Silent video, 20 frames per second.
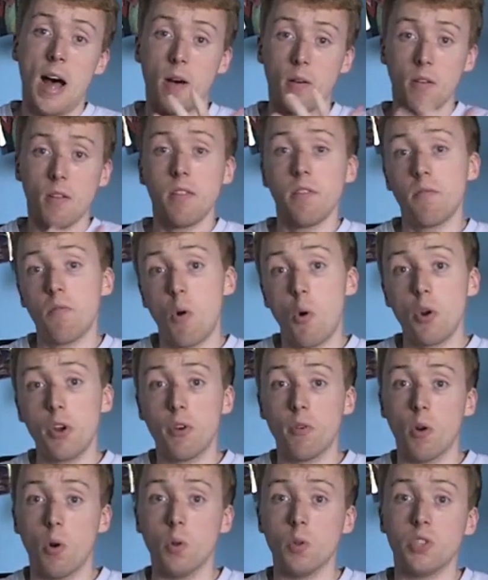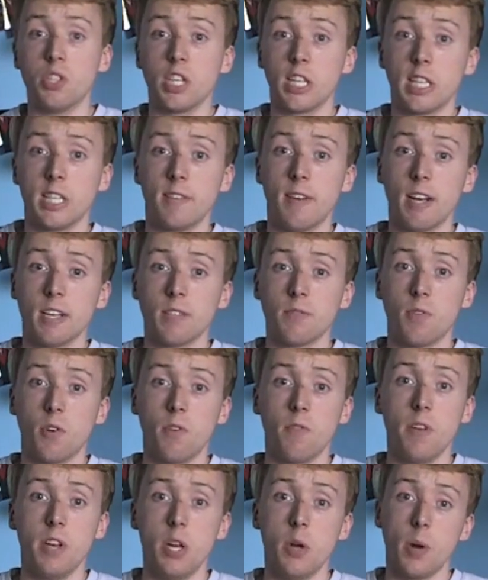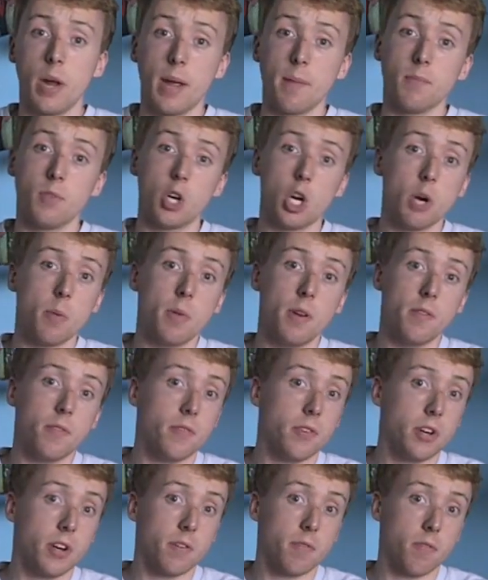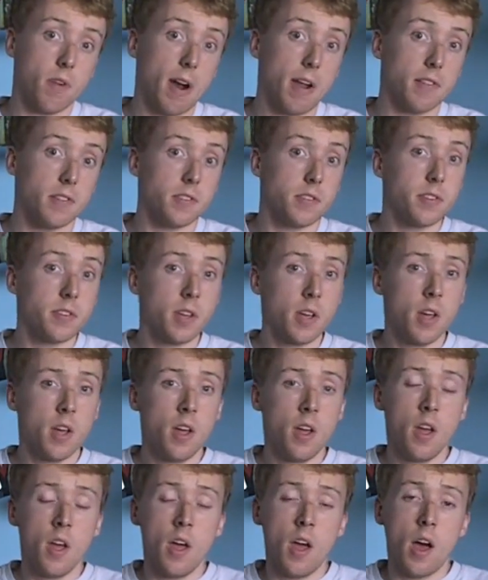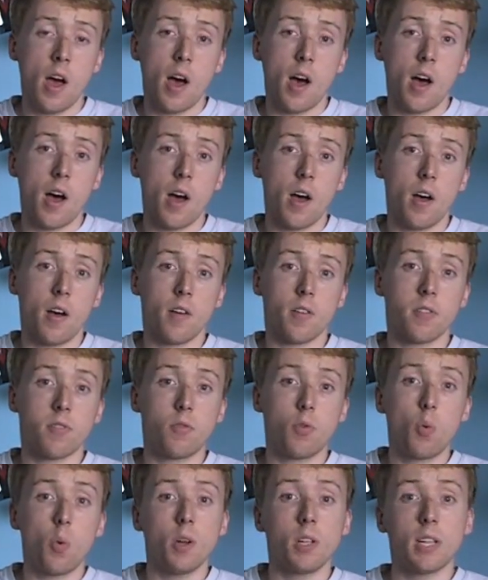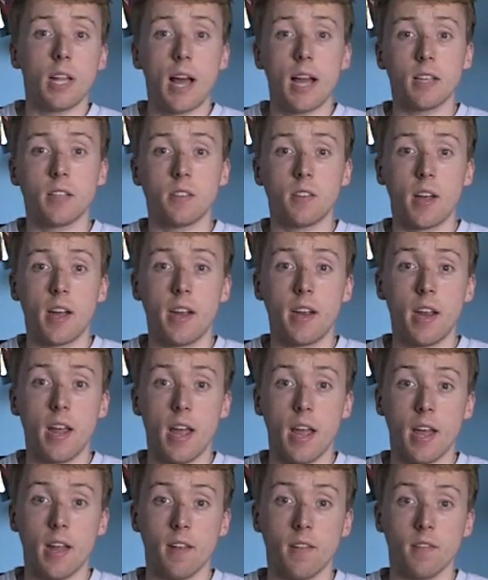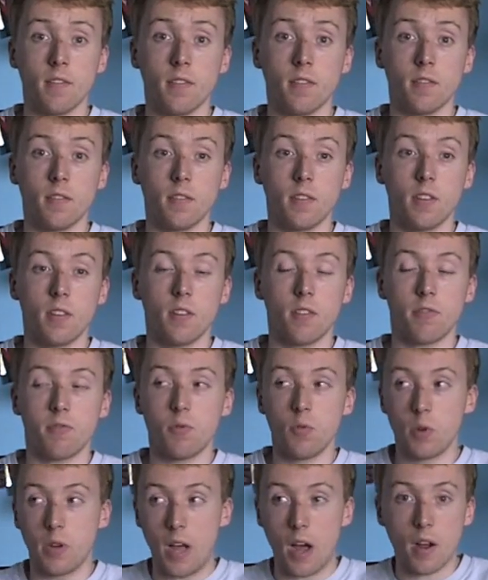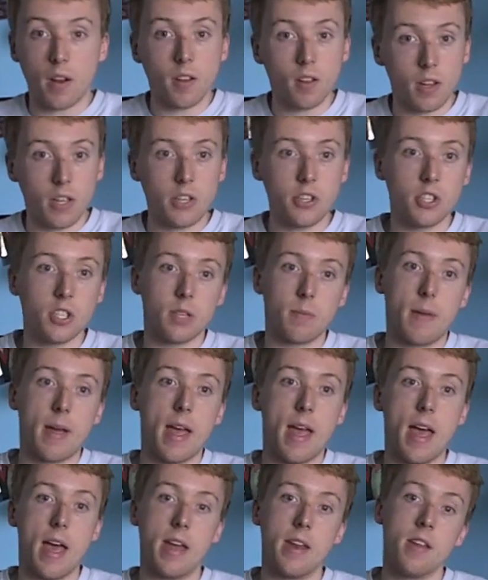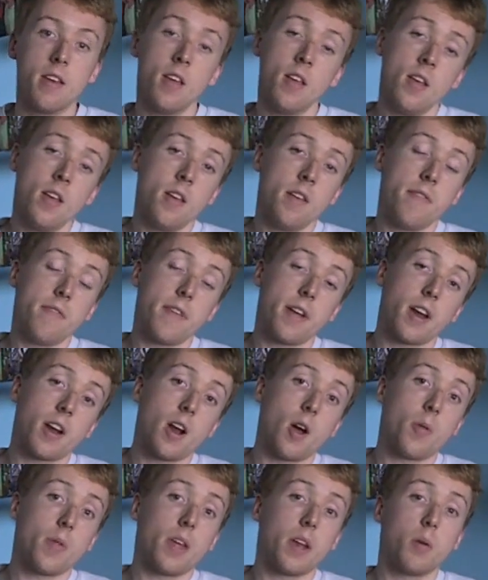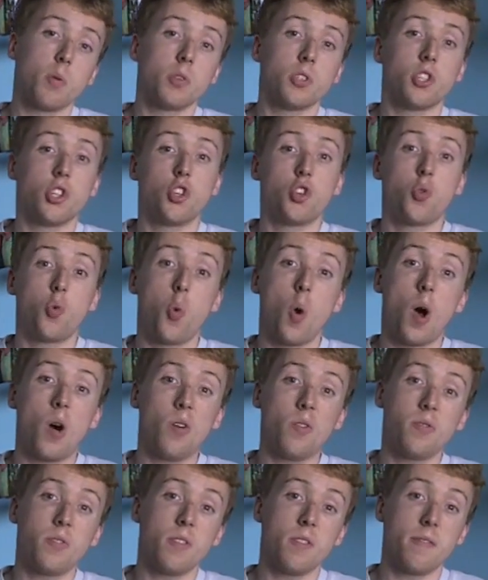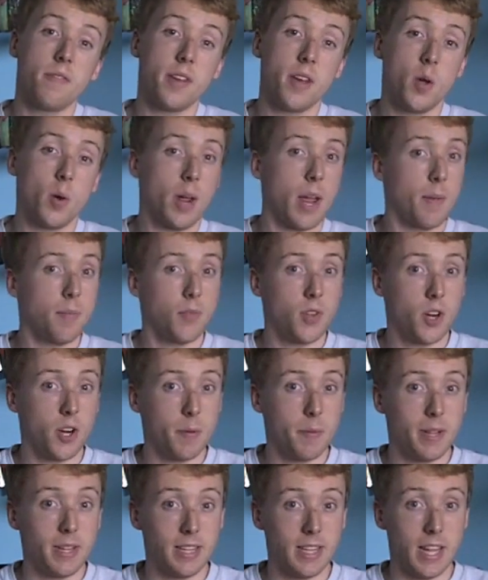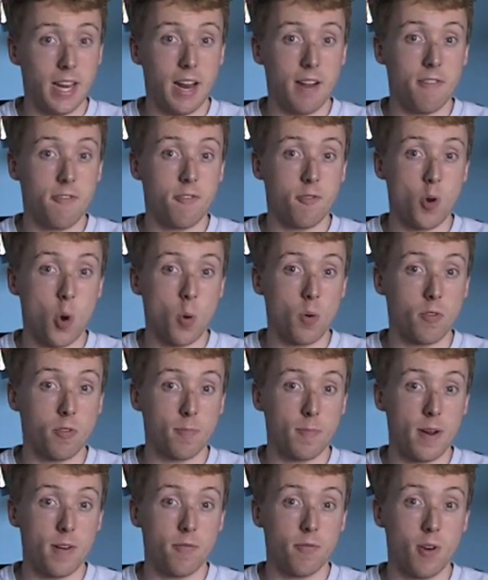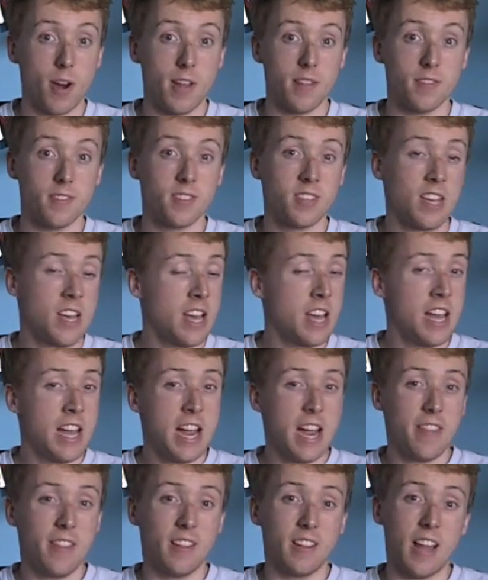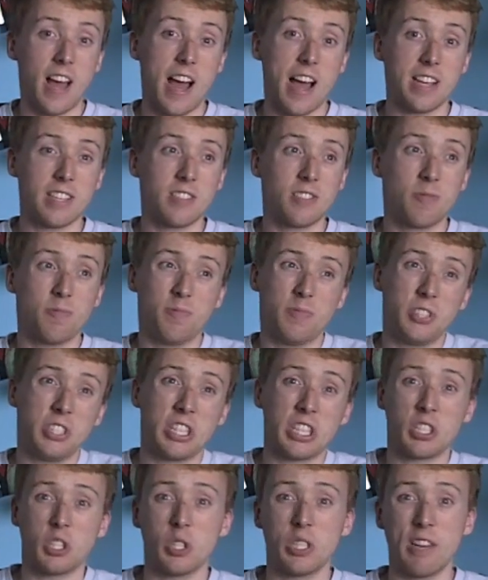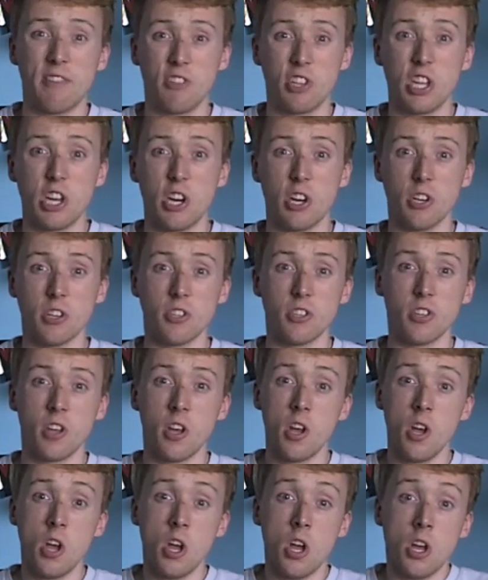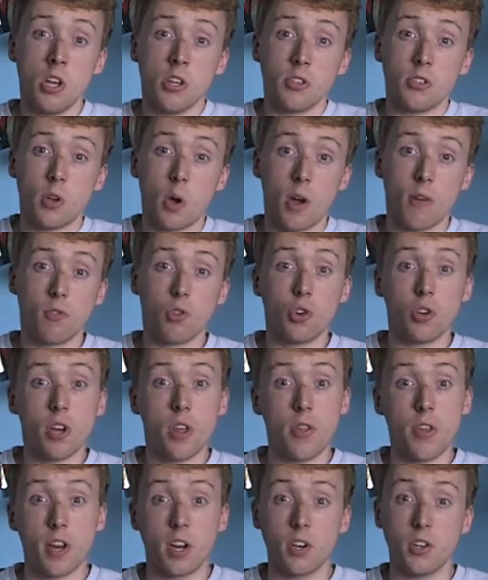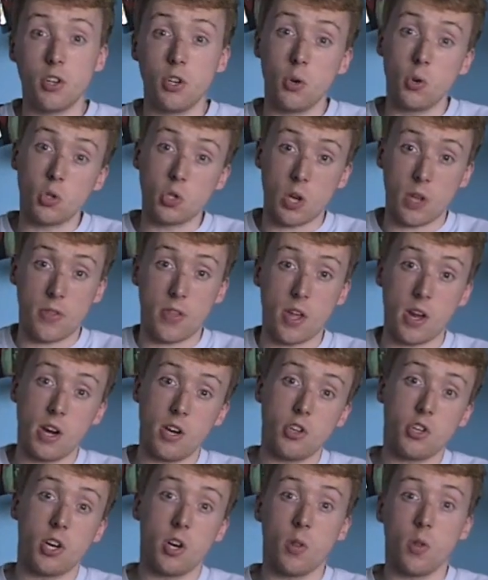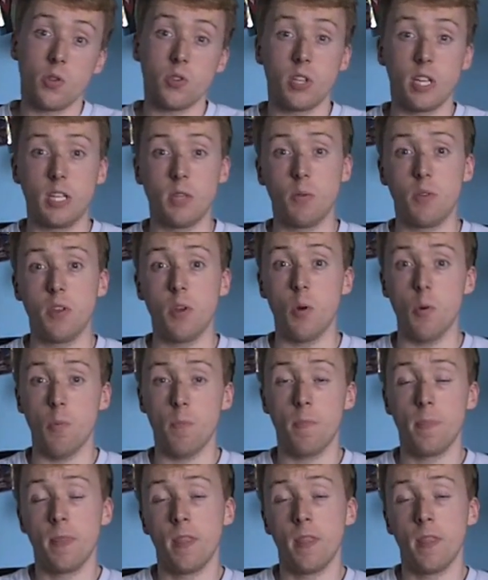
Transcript: how to throw your own successful video game tournament for your friends. Threw one last night, and through calculations in my head, figured out that it was the 12th video game tournament that I've thrown for my friends in the last 6 or 7 years. So I've learned a thing or two, so I thought I'd share those things with you.